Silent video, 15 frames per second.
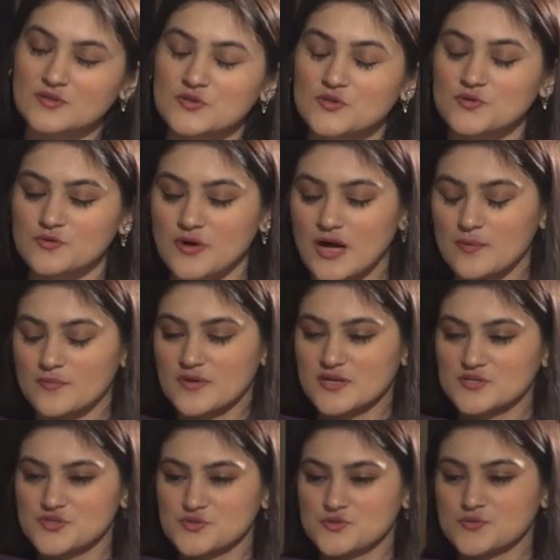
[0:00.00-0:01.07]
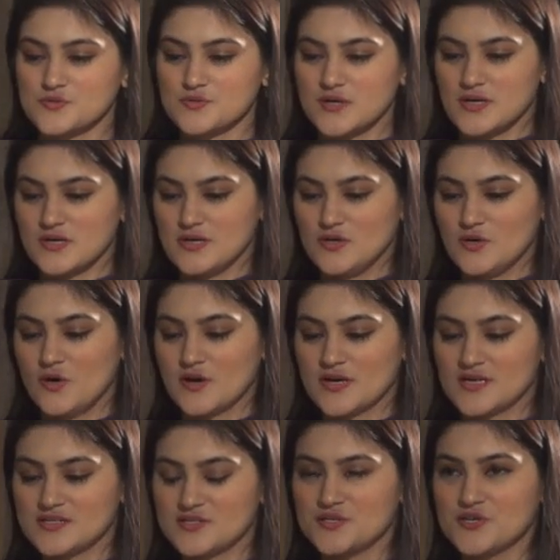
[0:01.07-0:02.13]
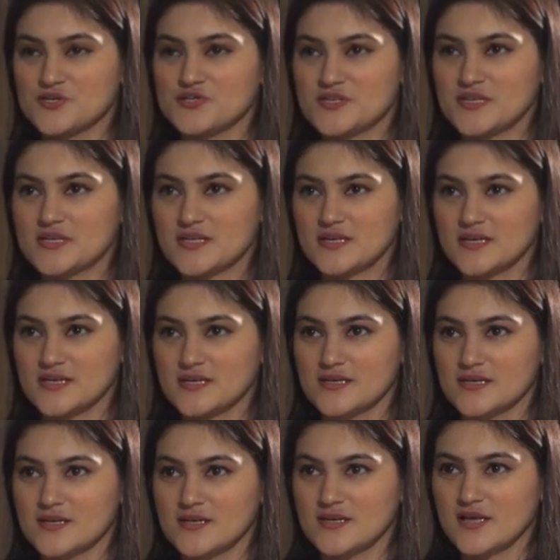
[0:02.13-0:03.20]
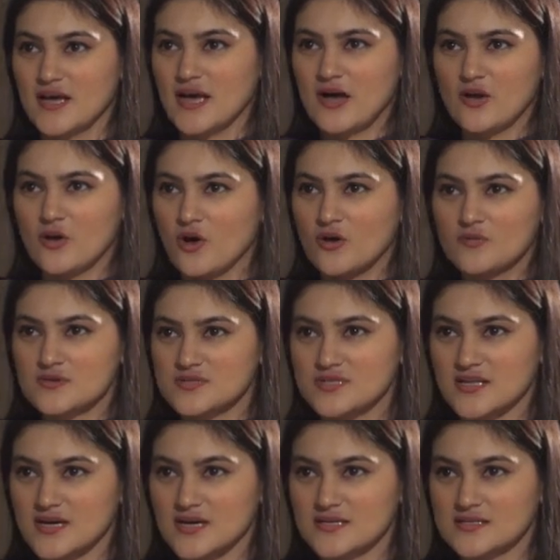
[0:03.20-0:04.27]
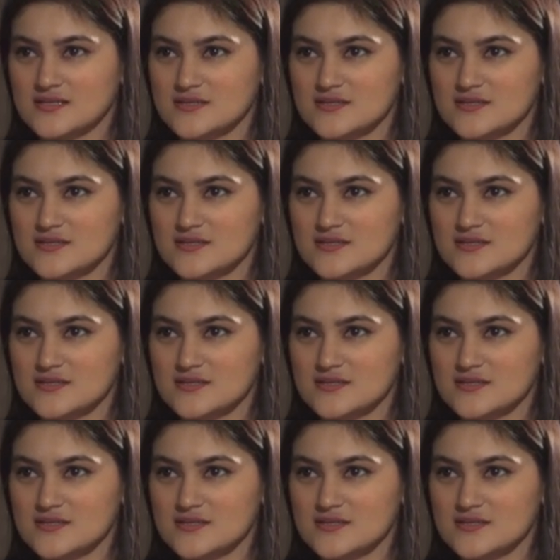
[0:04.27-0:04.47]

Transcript: So, aapka jo longest surgery thi, how long was that?